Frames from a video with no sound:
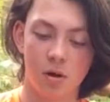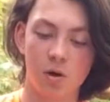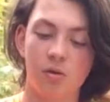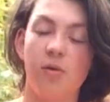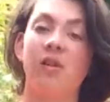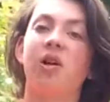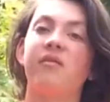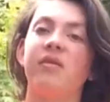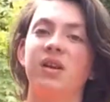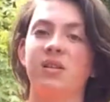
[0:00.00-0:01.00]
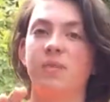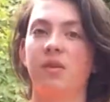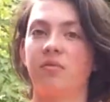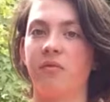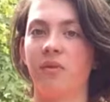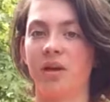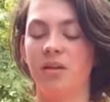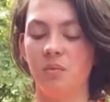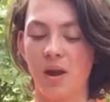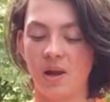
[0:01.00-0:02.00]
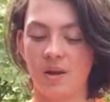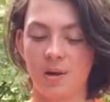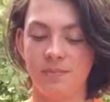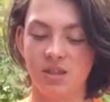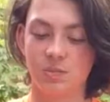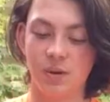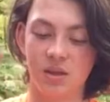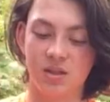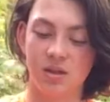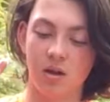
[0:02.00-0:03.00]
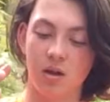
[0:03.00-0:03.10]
although a lot of it is being reflected back up to space